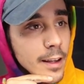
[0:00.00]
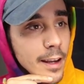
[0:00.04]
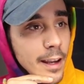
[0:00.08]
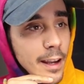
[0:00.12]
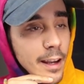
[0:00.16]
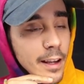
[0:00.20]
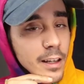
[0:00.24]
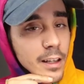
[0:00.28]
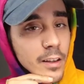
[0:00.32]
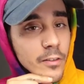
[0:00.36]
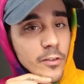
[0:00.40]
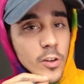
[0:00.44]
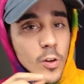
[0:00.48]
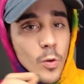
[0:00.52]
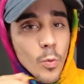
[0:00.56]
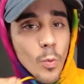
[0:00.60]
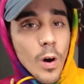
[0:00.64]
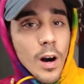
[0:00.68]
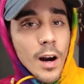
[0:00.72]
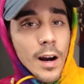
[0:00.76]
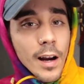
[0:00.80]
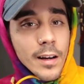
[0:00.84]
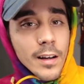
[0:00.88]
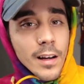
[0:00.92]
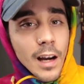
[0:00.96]
And if you
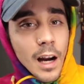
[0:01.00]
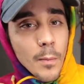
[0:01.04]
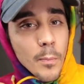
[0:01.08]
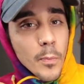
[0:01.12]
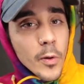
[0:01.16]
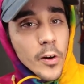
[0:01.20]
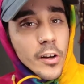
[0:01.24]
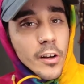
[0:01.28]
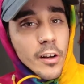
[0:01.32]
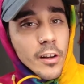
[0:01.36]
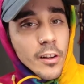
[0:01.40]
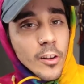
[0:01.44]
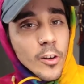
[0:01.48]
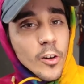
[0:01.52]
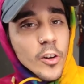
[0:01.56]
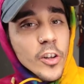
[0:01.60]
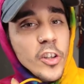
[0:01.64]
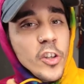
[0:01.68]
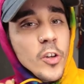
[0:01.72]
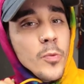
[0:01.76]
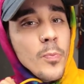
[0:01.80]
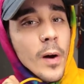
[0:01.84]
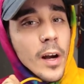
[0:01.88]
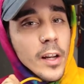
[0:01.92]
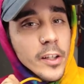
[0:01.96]
want, I'll put a little
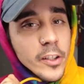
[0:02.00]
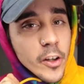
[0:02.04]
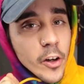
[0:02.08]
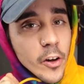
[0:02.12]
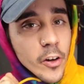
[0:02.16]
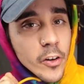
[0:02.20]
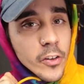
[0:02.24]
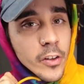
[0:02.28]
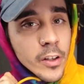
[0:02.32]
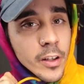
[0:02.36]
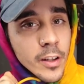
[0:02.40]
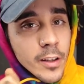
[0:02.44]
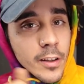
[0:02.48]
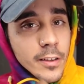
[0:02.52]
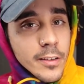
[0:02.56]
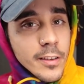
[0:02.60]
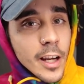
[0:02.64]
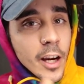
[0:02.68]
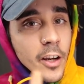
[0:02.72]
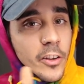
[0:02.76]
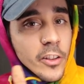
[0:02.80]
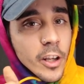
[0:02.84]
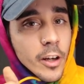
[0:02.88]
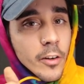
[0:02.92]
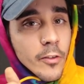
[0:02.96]
coupon code
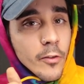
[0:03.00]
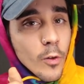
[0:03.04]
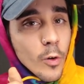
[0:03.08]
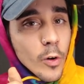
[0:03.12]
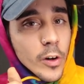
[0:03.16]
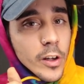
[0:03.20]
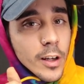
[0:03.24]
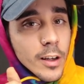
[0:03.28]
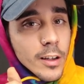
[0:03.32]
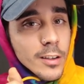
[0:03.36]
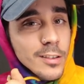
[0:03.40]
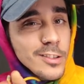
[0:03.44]
down there for you.